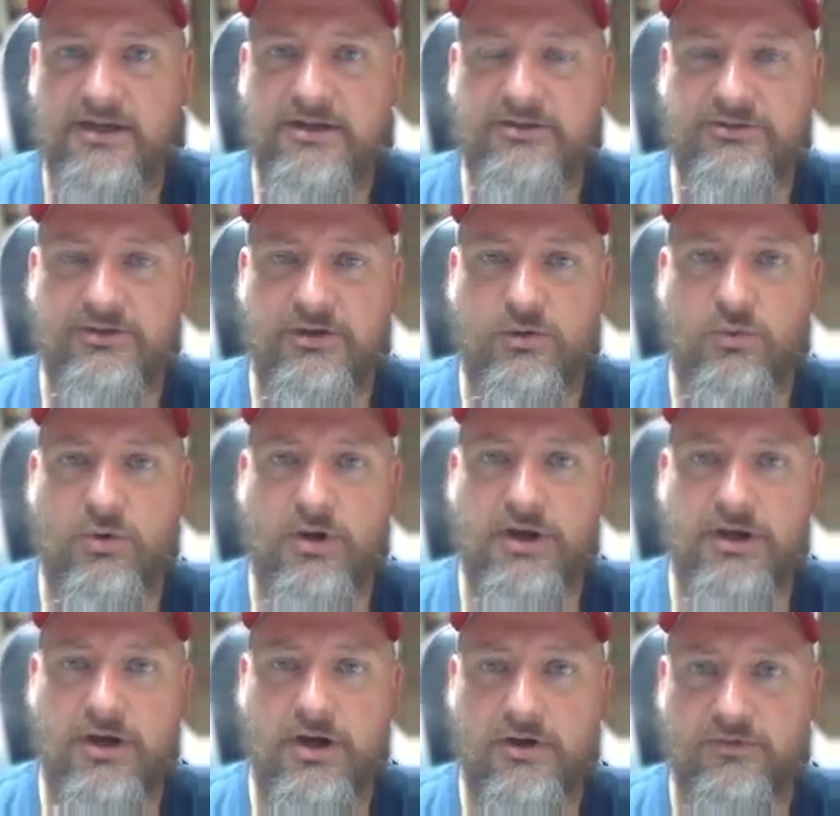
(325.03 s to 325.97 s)
So
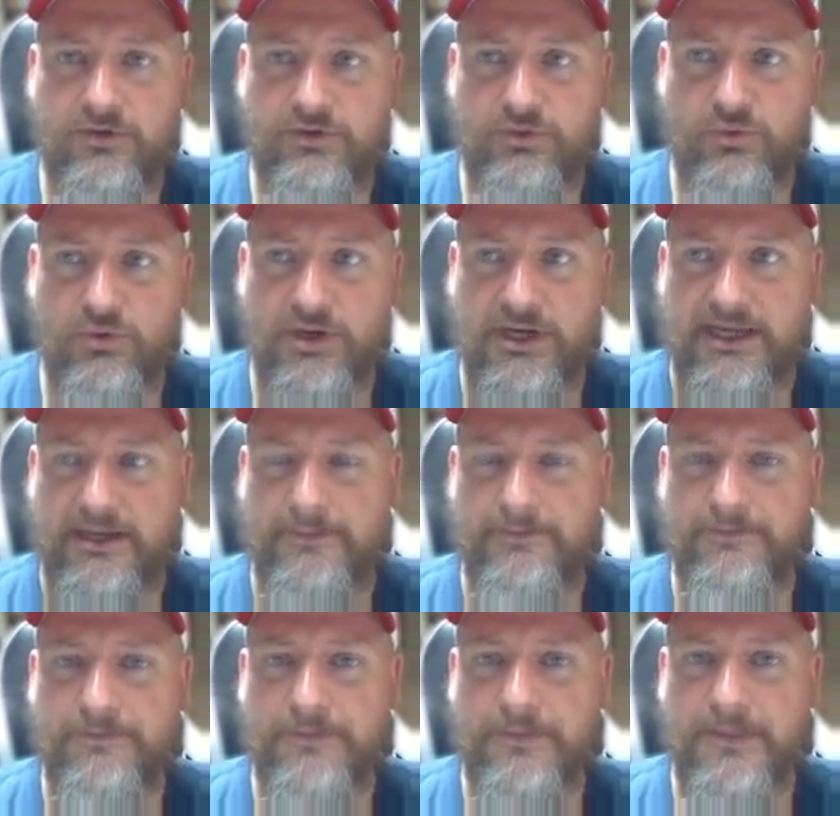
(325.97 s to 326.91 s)
1 over
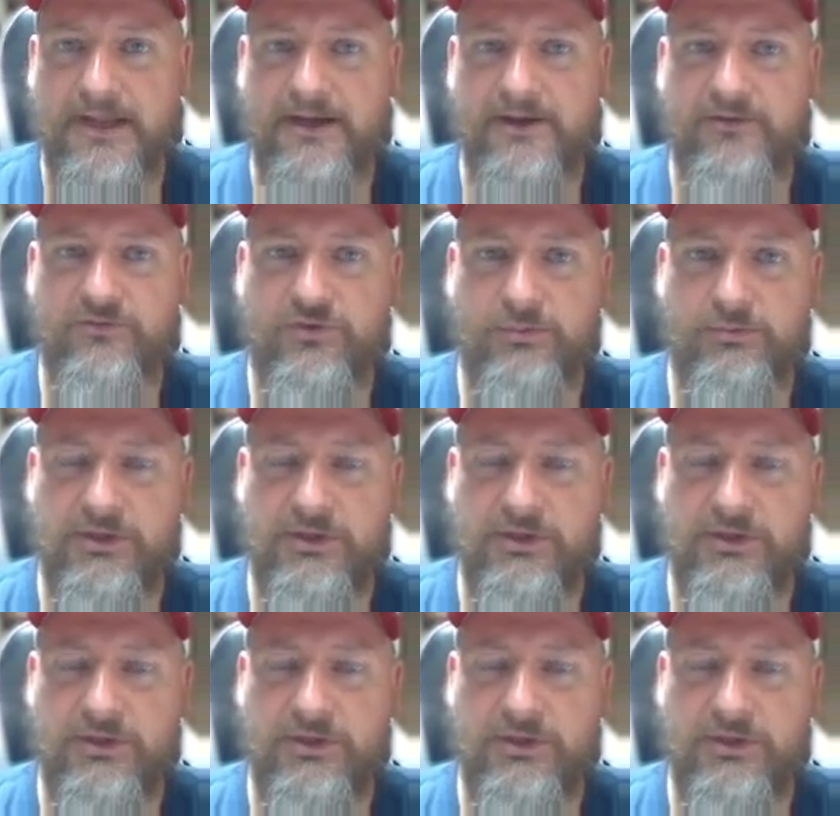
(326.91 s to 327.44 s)
20 for